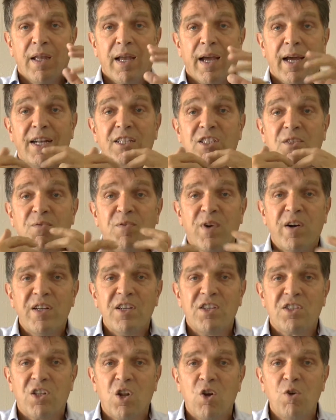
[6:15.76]
And it's a very
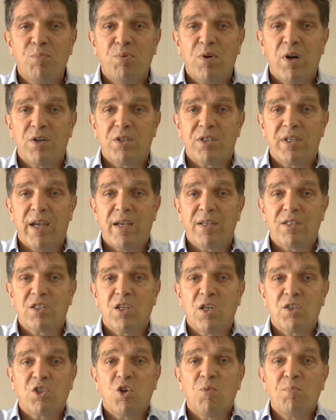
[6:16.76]
slow
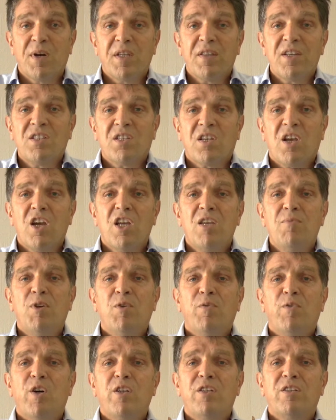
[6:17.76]
process. So by the time
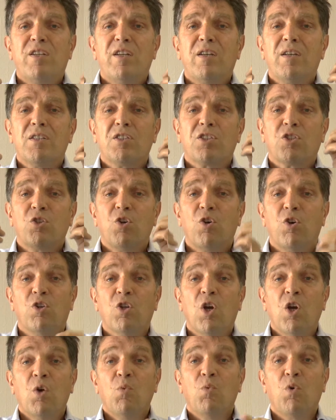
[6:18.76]
you
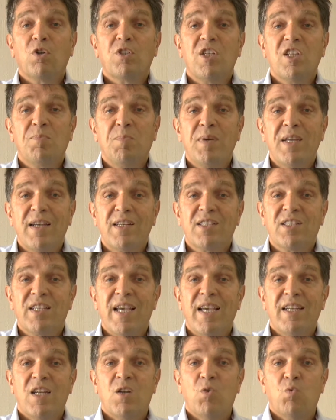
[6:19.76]
understood what is being
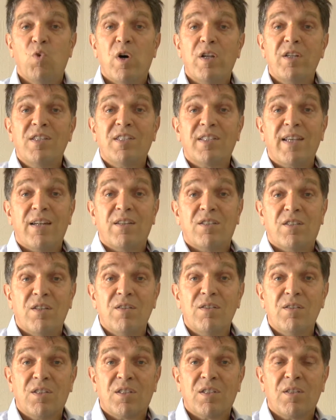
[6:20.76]
said in one
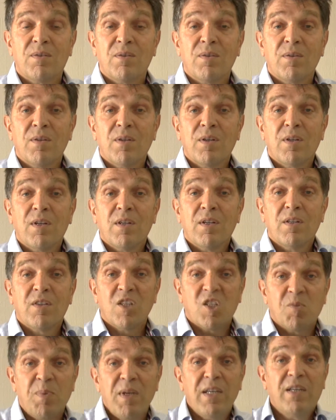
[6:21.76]
sentence, the
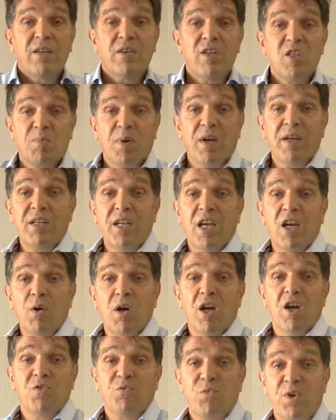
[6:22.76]
speaker is by now
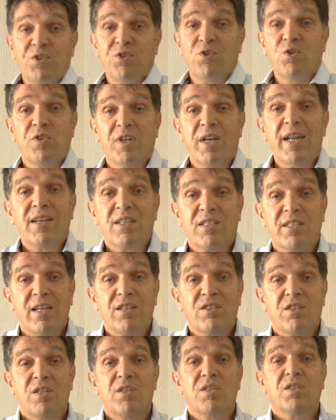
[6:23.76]
halfway through the next
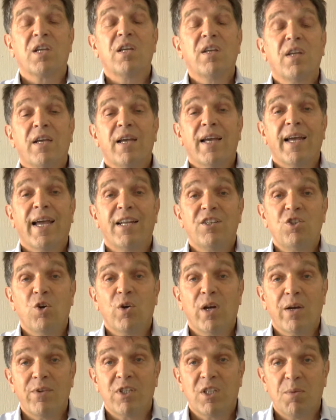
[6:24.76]
sentence and you're
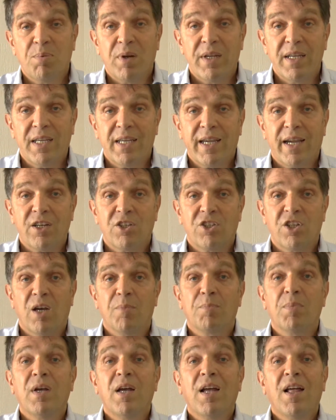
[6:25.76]
having to play catch
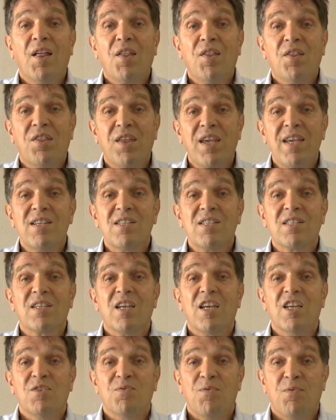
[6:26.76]
up.
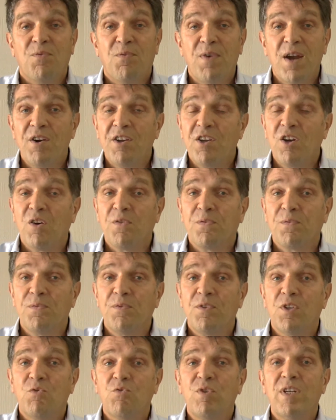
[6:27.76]
This is very
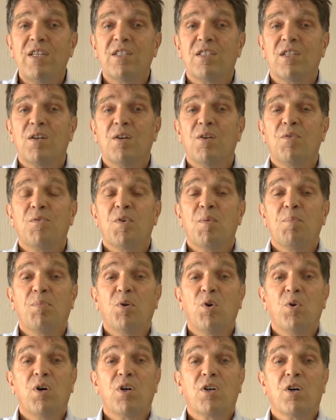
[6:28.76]
often the reason for
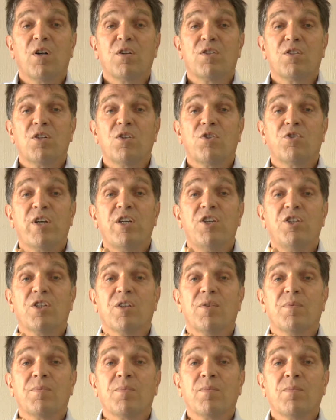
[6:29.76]
poor
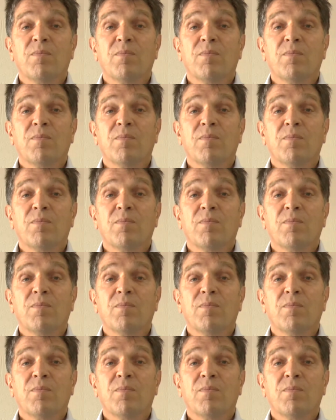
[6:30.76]
concentration.